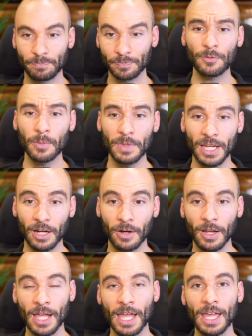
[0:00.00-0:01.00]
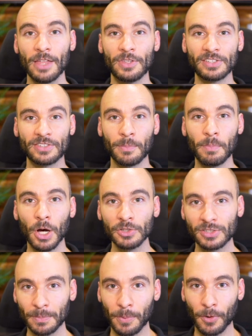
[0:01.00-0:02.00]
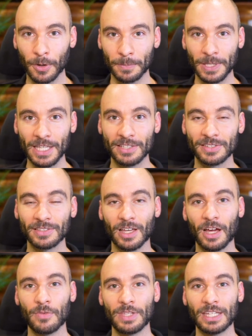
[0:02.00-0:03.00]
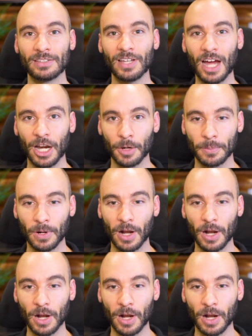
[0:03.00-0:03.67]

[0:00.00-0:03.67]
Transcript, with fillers: And then from there, this is the most important piece of the entire